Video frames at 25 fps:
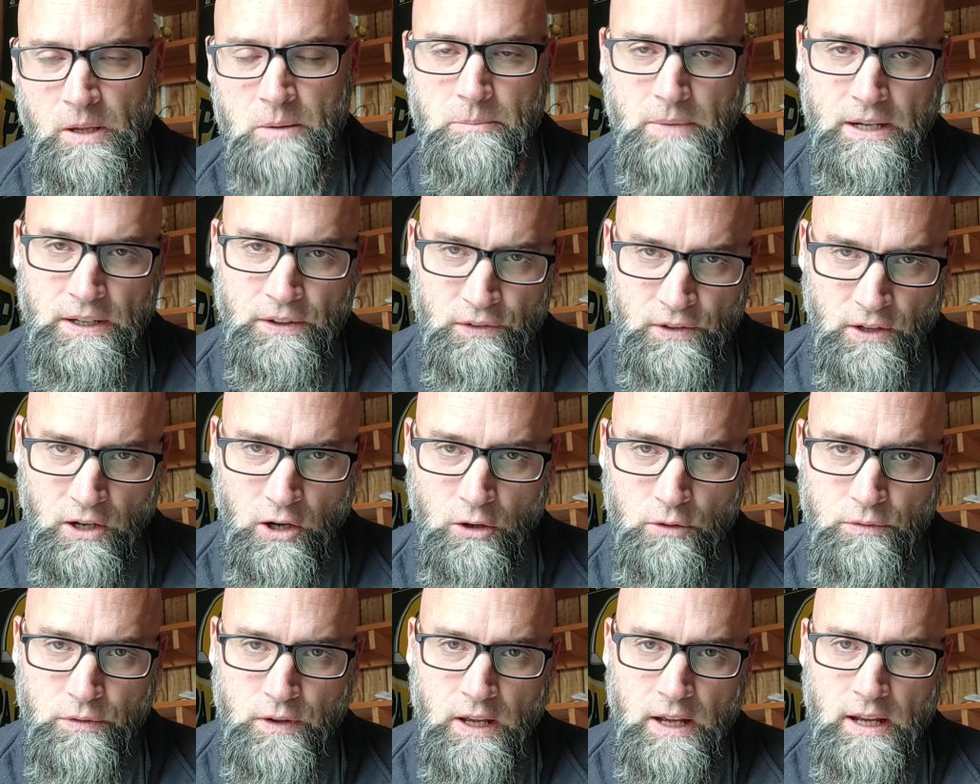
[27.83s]

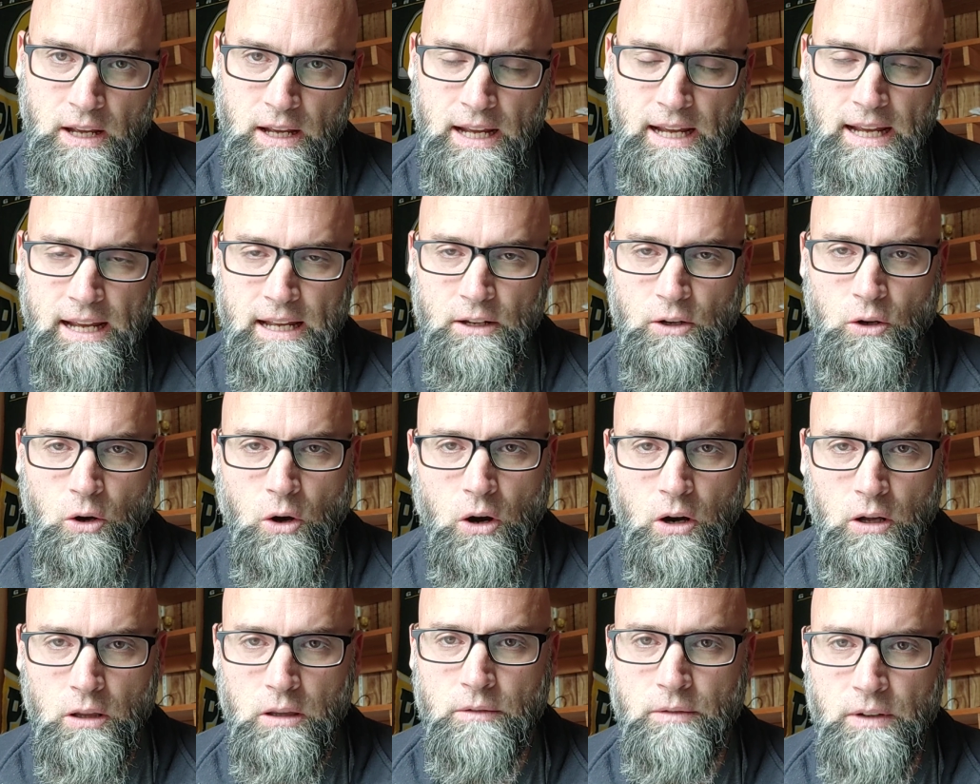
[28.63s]
myself and
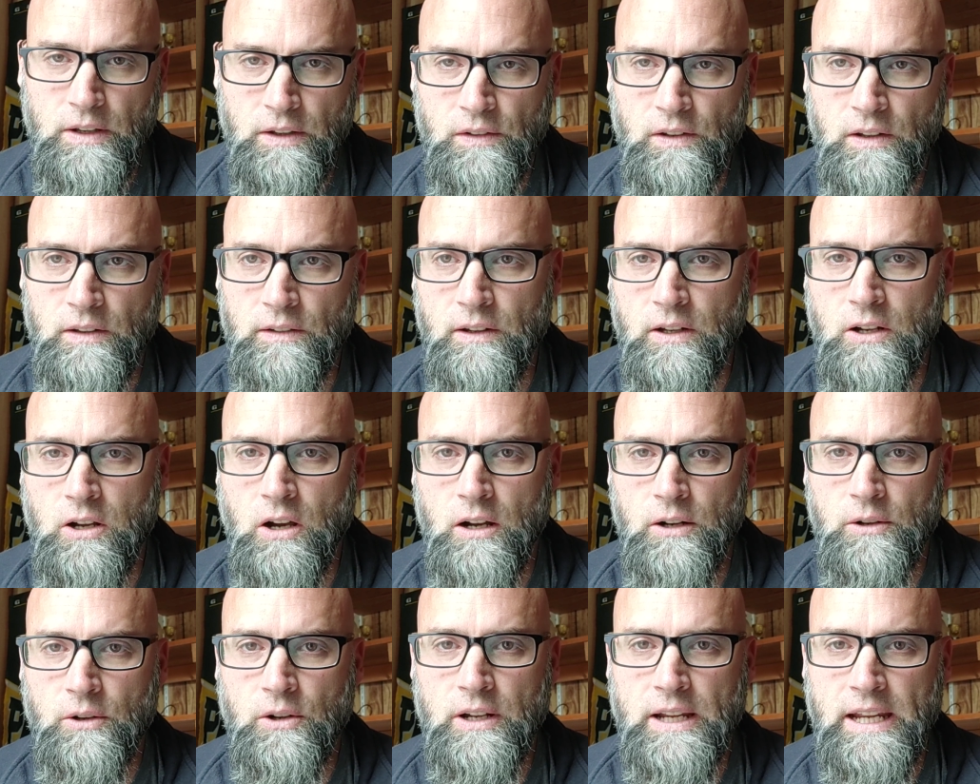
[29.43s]
all of us as a
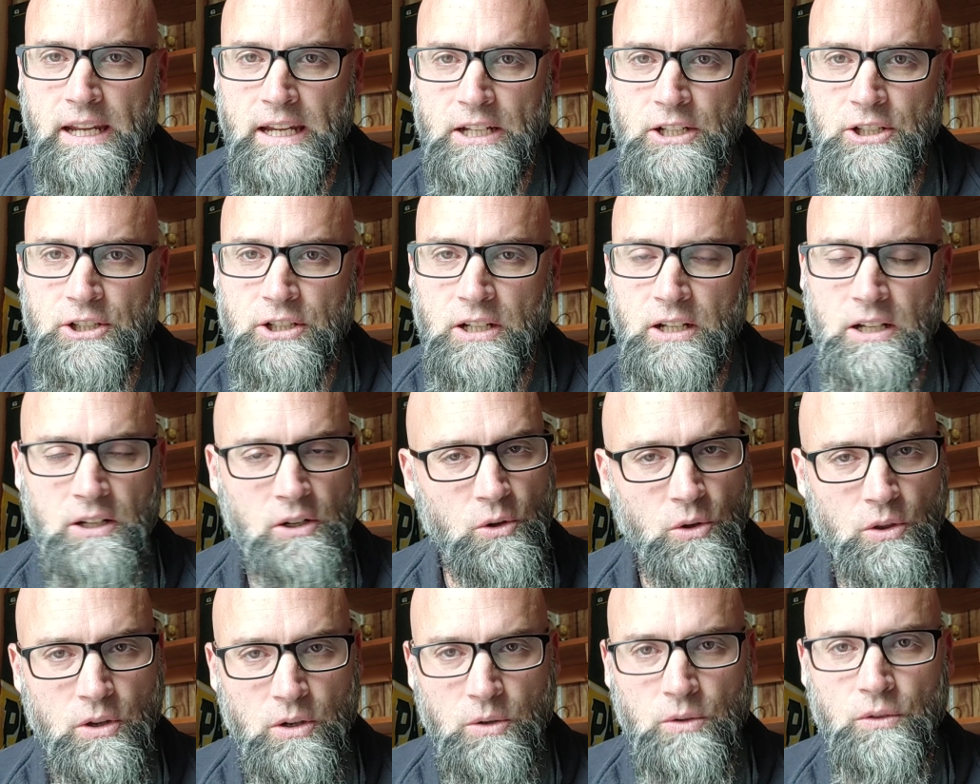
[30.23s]
congregation
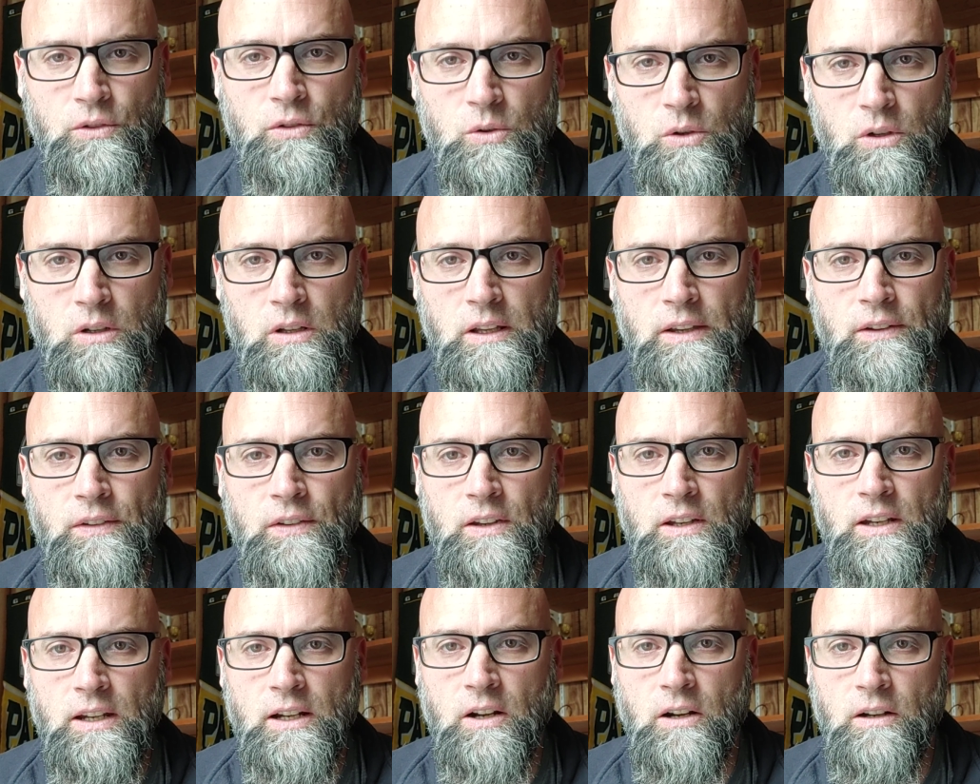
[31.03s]
or those who are
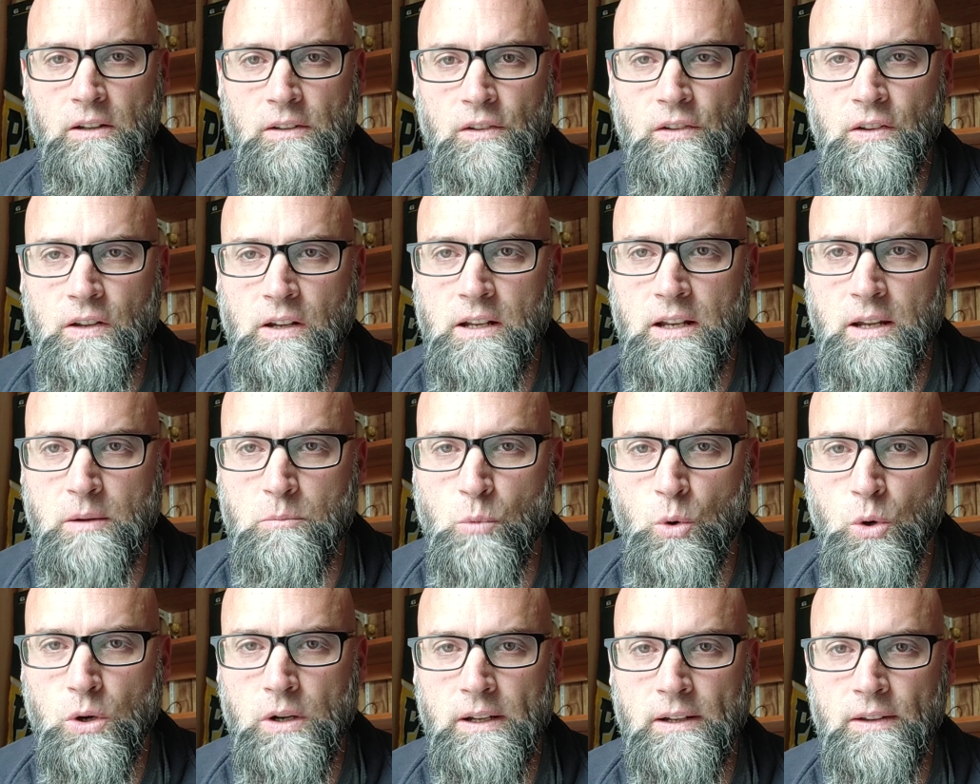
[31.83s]
listening on Sunday
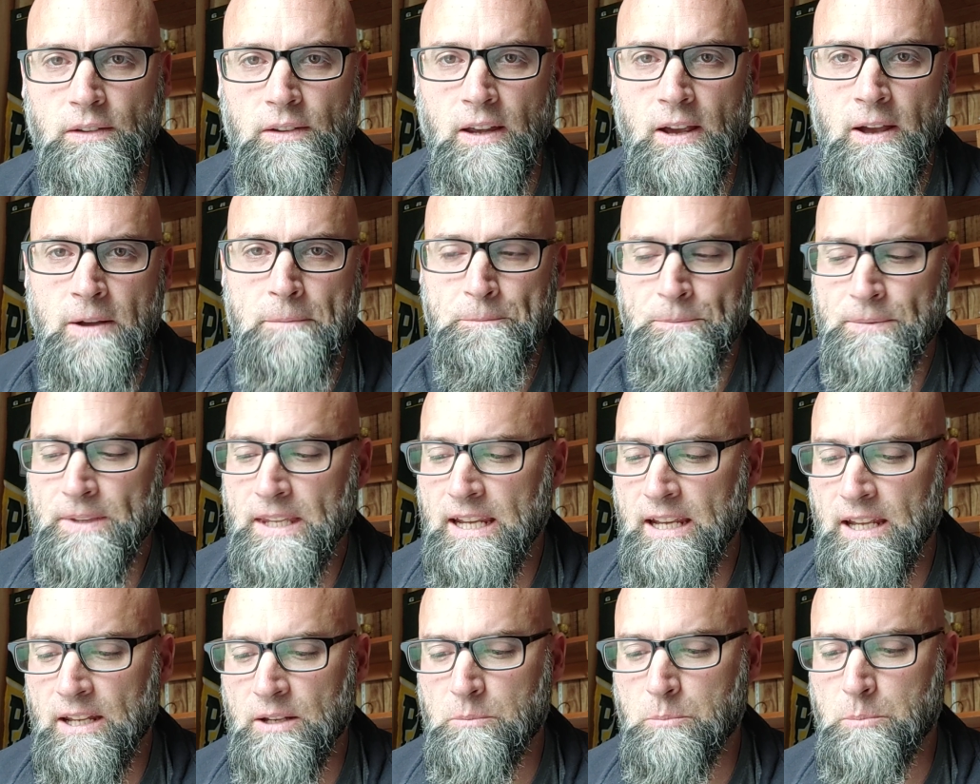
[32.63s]
mornings
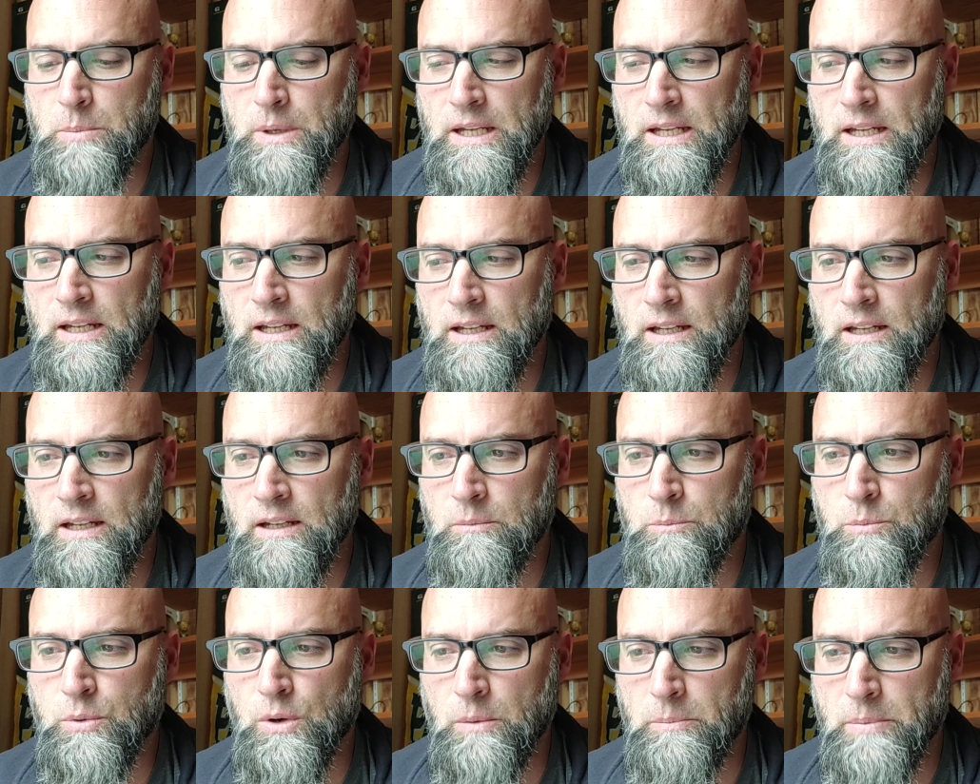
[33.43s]
can be
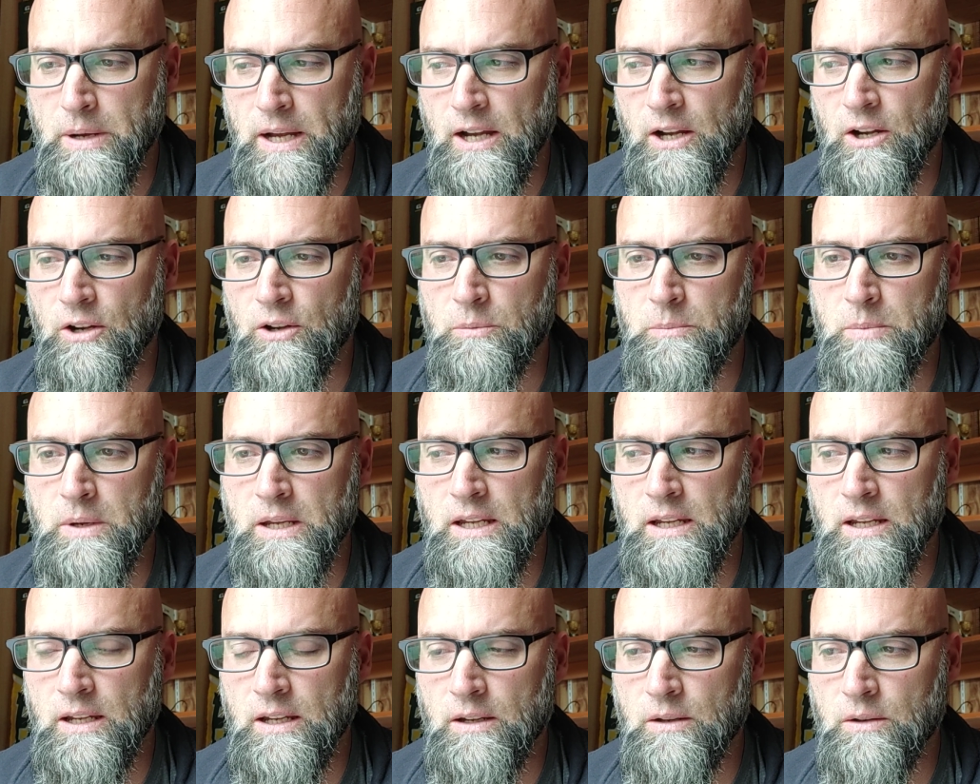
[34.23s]
prepared,
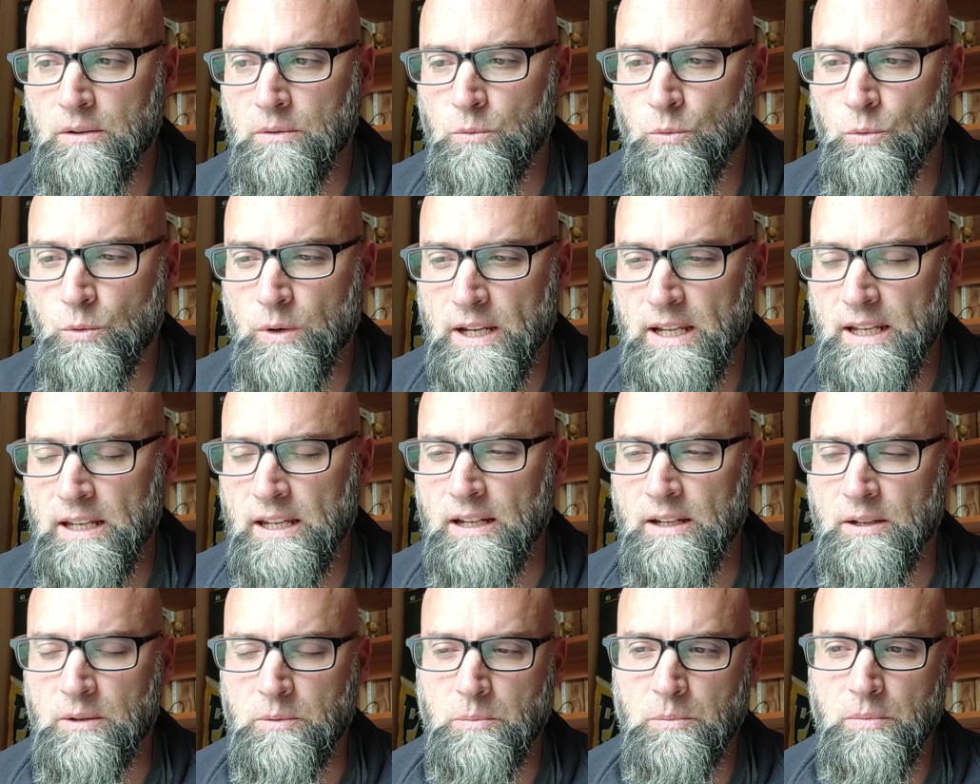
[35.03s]
be
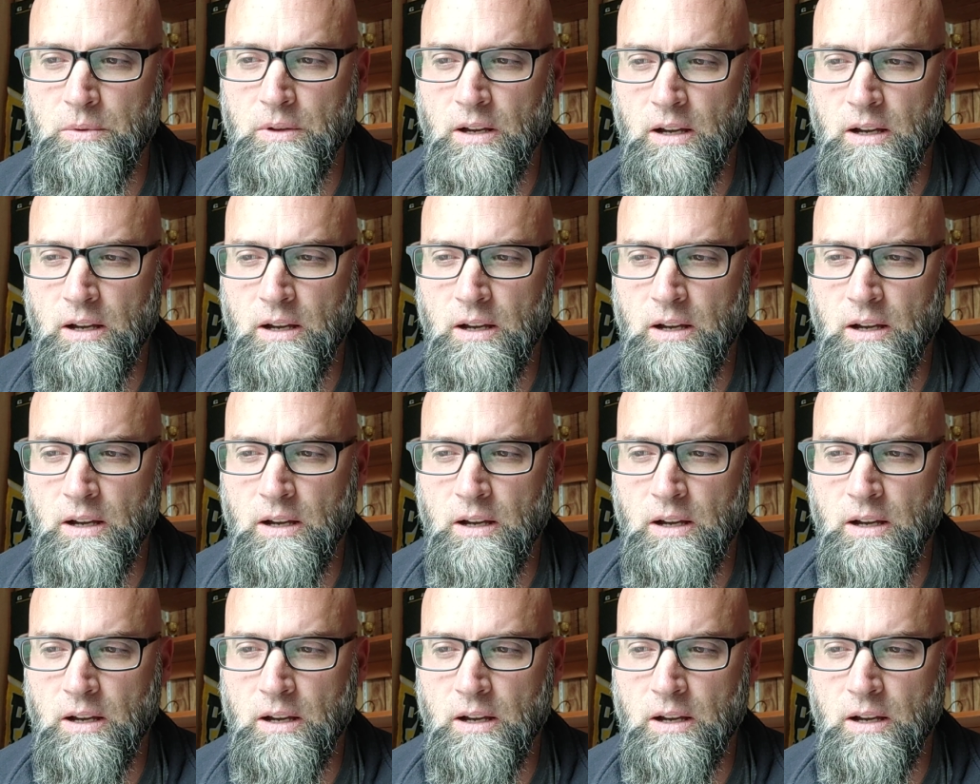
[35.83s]
reading,